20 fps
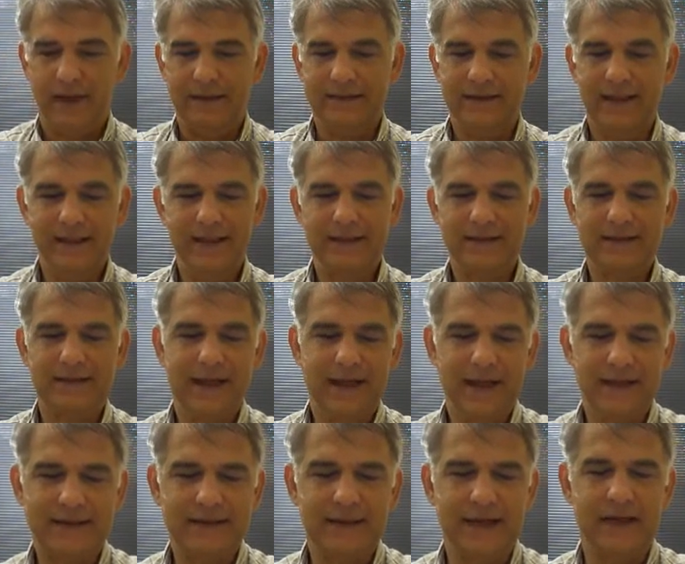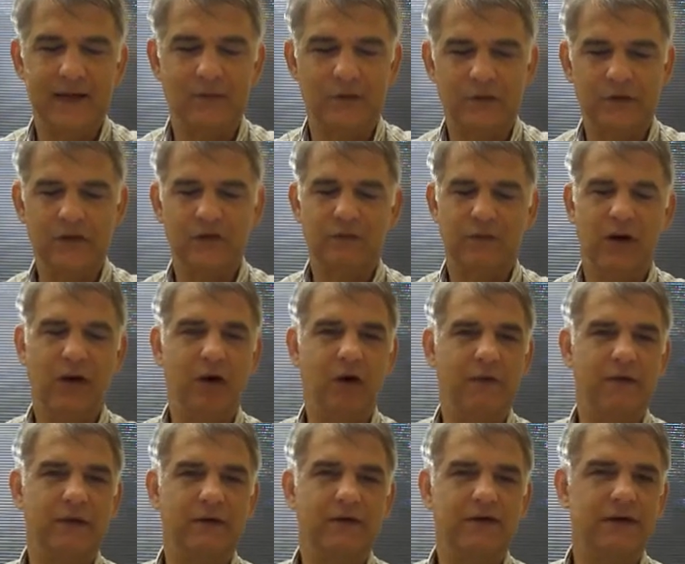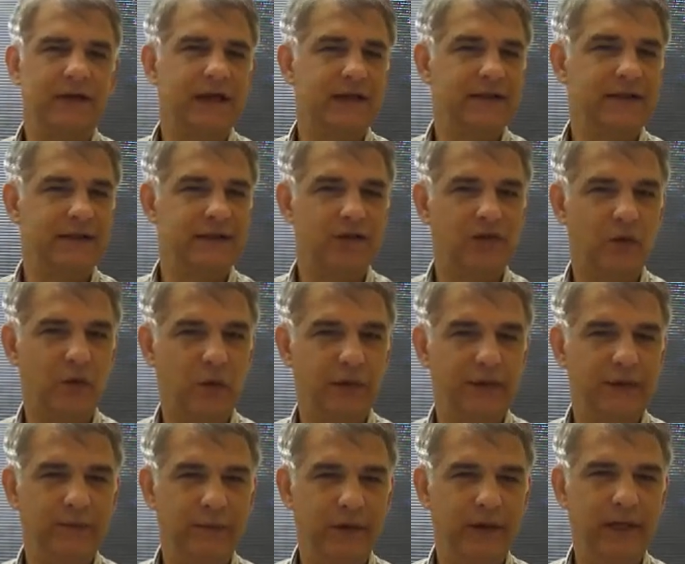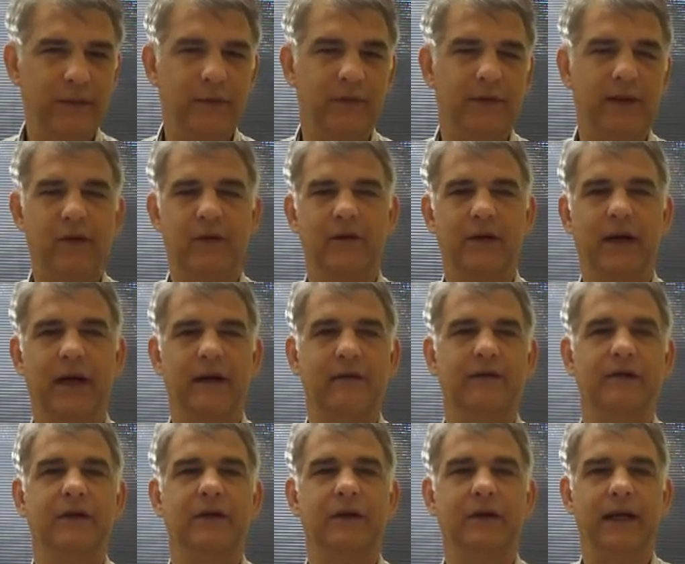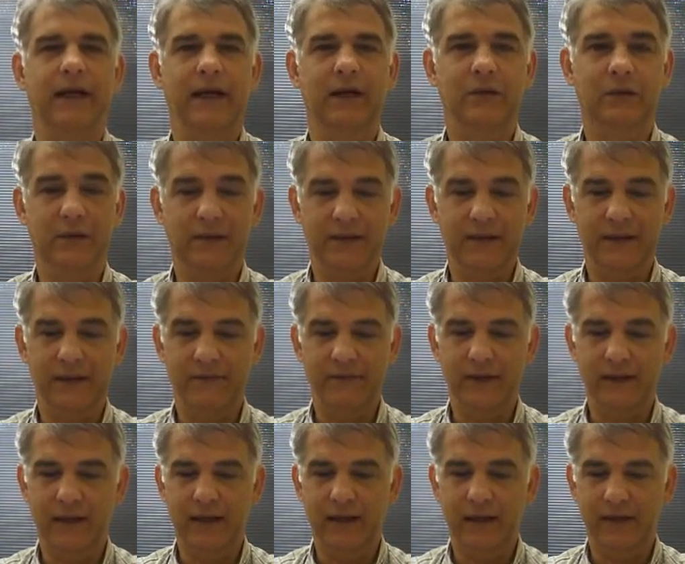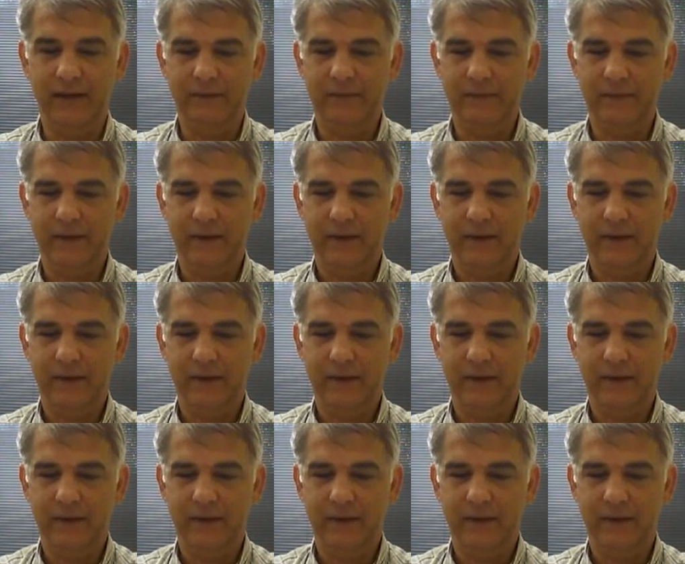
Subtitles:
Attendance last night was small. There was less than 20 people that were not affiliated with TVA.